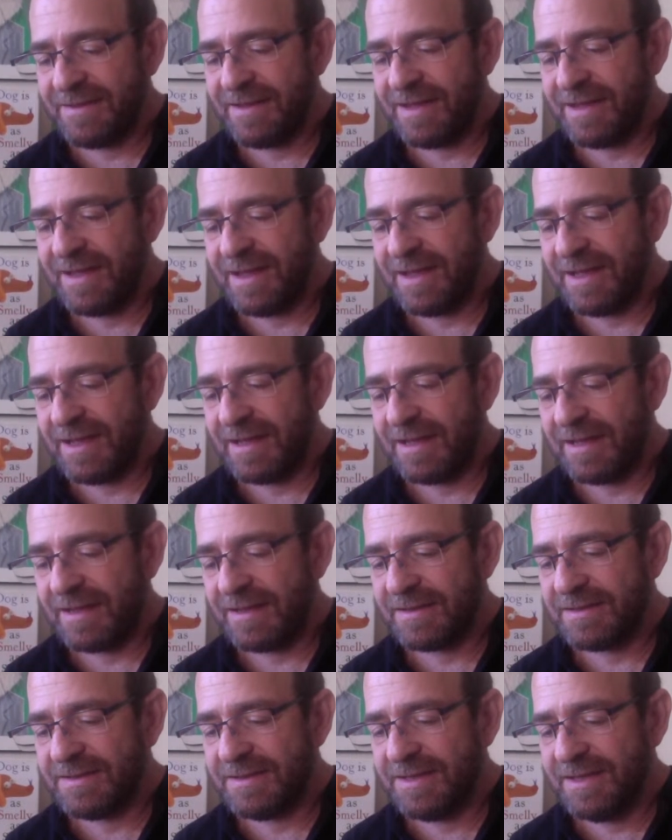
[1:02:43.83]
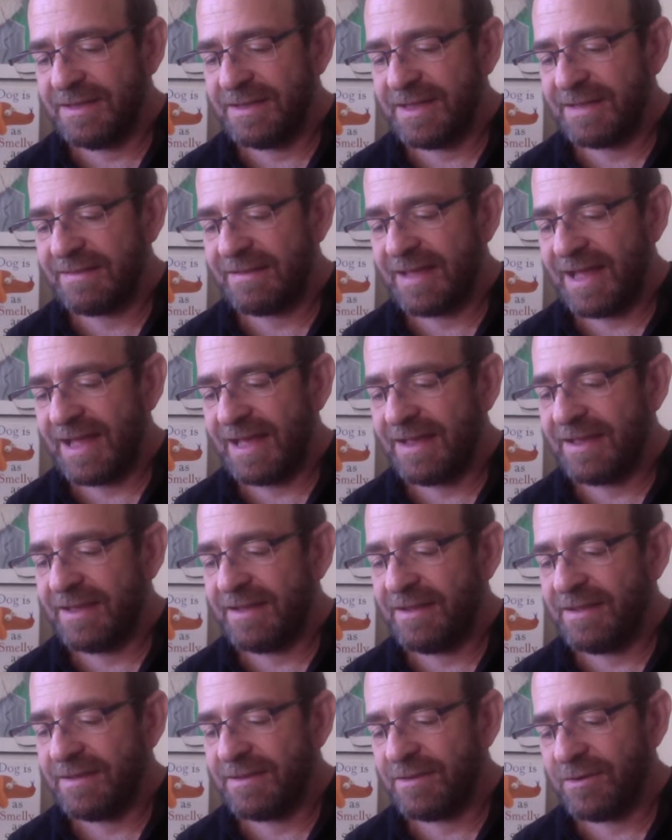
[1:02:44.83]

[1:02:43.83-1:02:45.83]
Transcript: the tag